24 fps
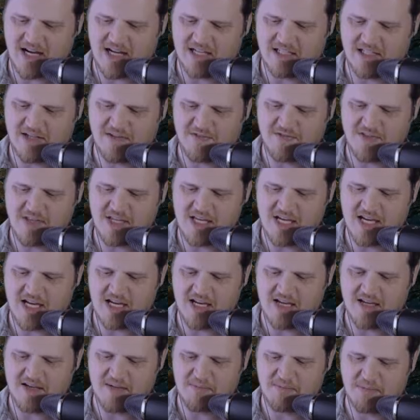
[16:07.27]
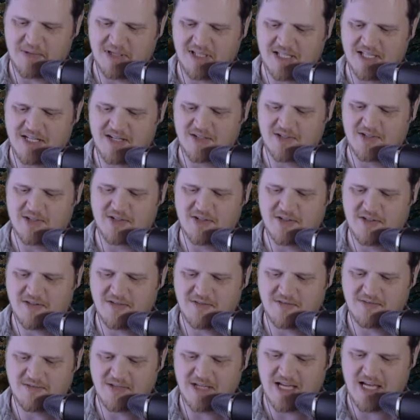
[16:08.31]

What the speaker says: I love the political